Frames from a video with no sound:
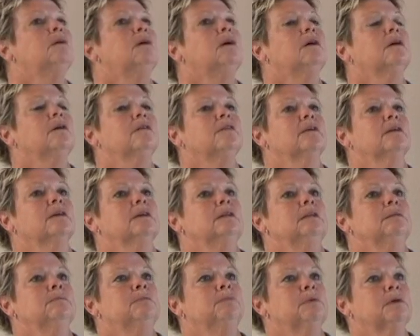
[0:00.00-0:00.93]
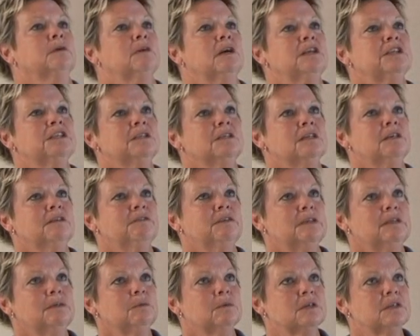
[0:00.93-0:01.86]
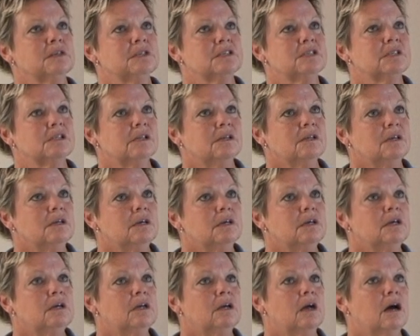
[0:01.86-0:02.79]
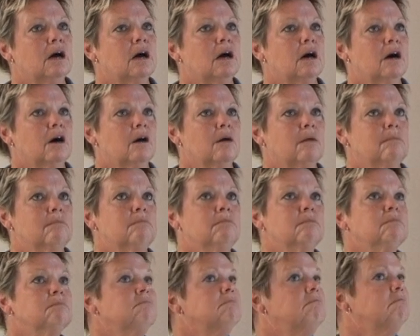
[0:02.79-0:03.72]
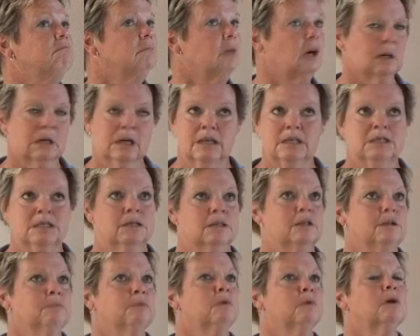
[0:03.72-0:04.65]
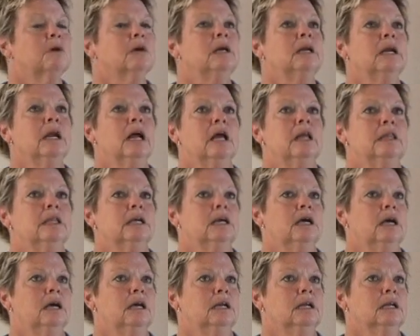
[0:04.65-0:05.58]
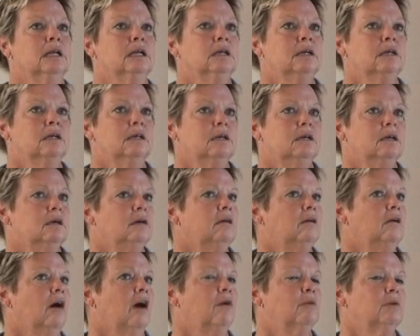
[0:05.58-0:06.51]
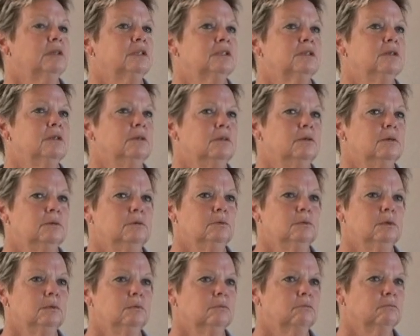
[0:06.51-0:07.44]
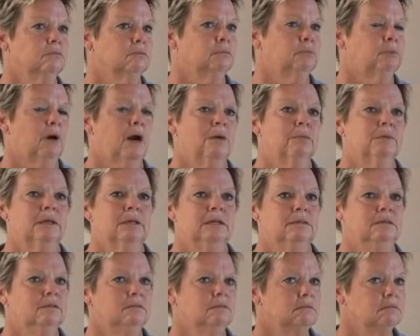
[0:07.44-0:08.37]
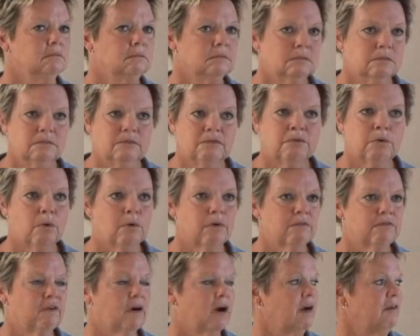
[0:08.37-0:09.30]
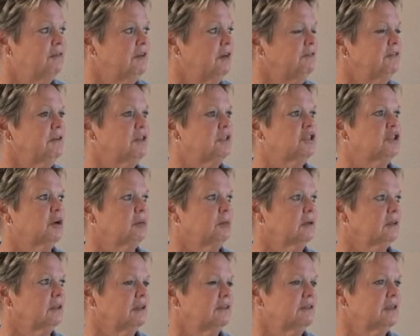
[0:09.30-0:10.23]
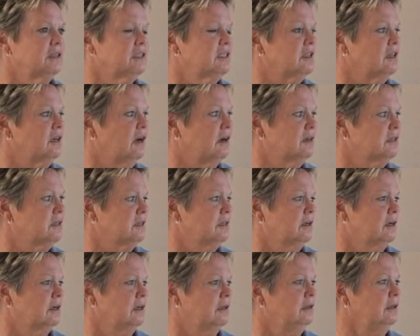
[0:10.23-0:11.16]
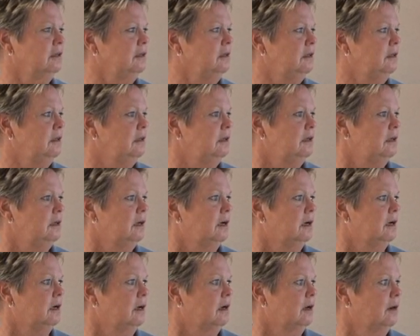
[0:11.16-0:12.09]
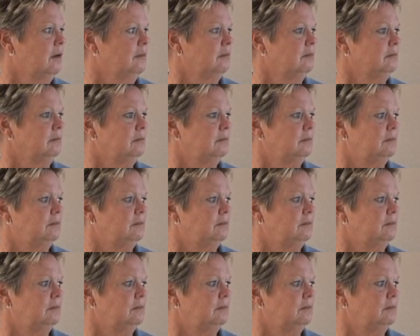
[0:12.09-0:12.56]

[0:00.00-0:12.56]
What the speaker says: The progression of it was, Turning Point, and then I went to probably 4 or 5 different sober livings in Oxnard. And